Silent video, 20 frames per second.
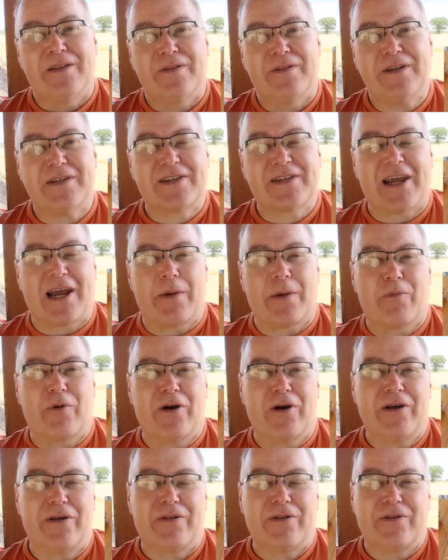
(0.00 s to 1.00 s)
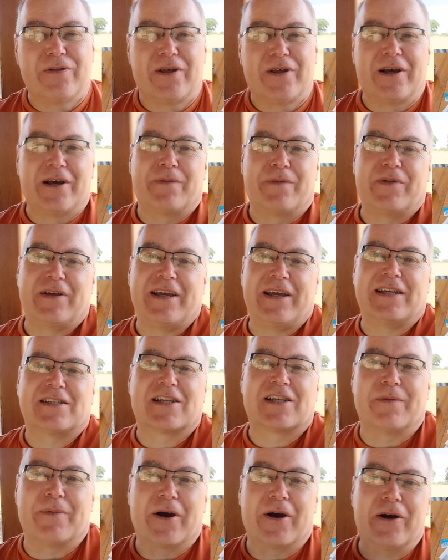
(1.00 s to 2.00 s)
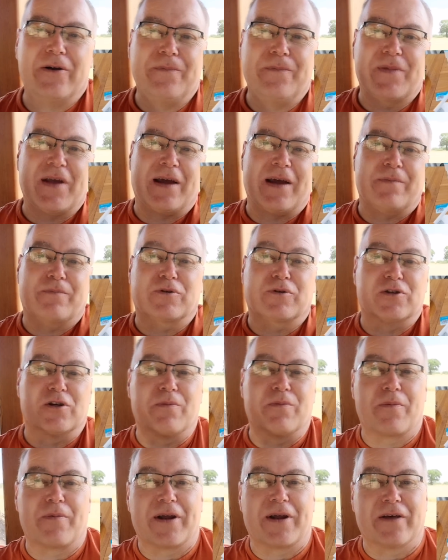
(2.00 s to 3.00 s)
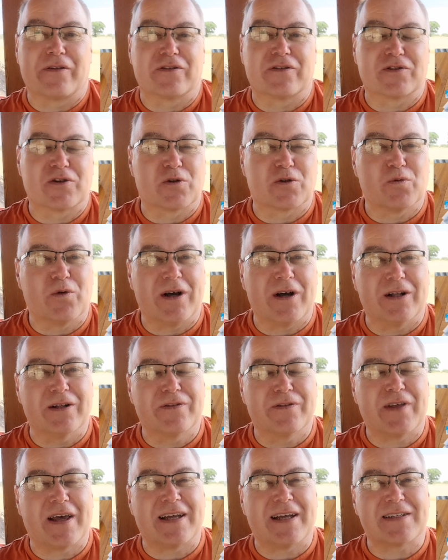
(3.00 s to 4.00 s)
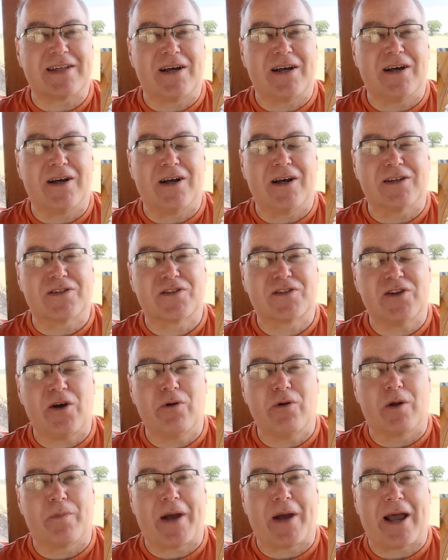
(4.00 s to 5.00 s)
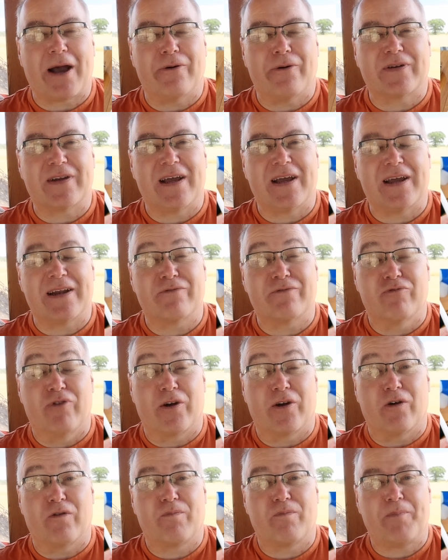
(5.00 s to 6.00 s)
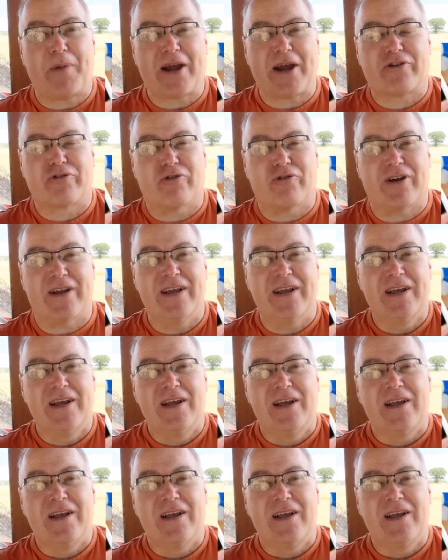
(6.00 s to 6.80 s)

This camera, the Yeskimo, and presumably others as well, that are solar powered and run off battery,